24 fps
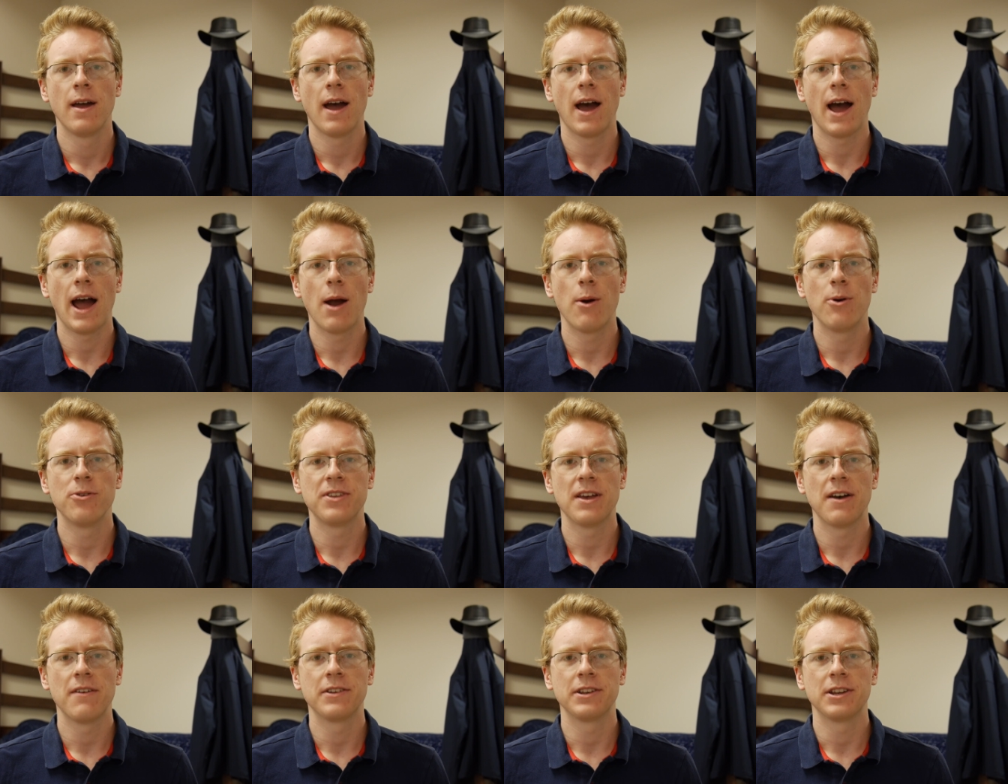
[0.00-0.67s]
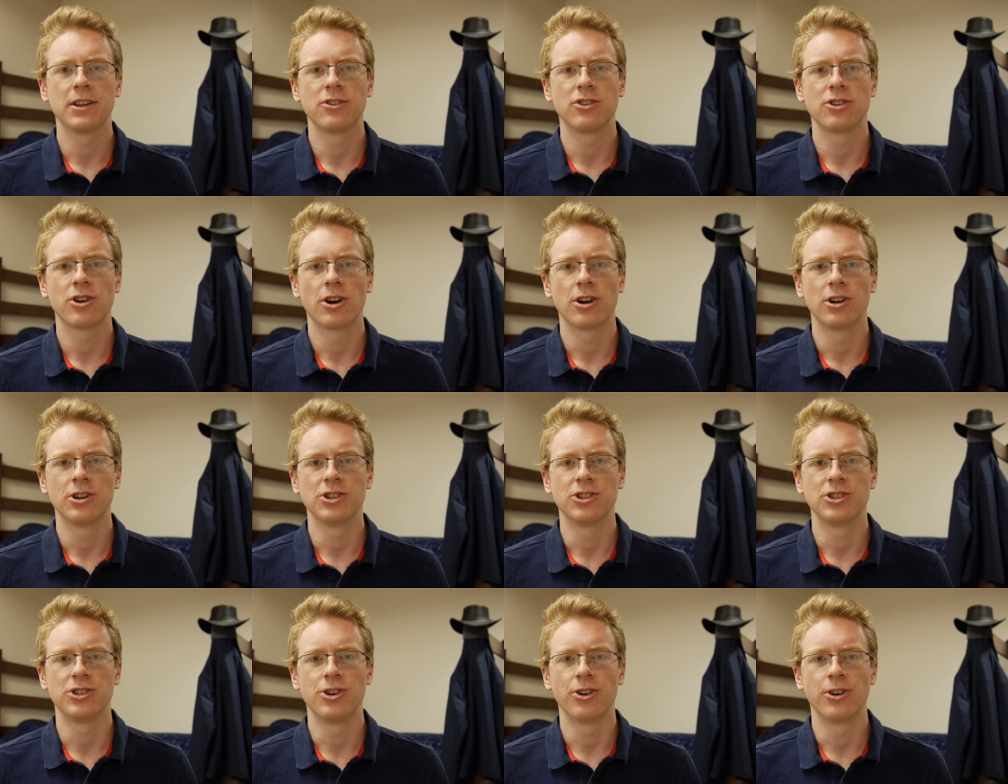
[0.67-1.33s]
I was having to
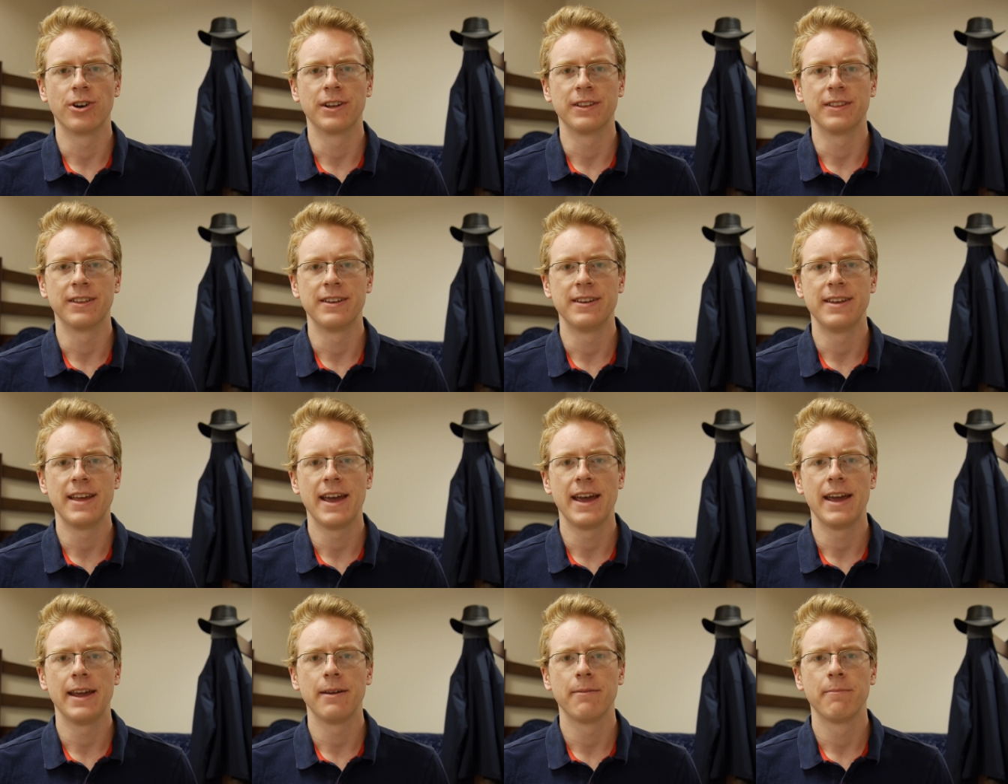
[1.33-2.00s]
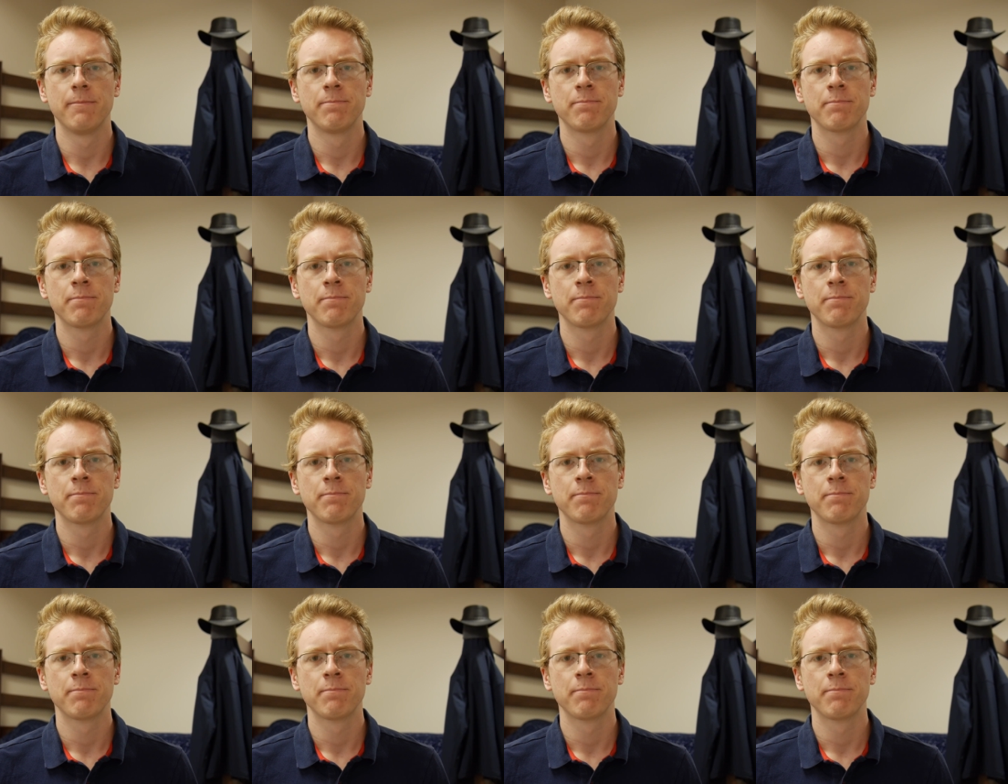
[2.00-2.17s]
charge during the day.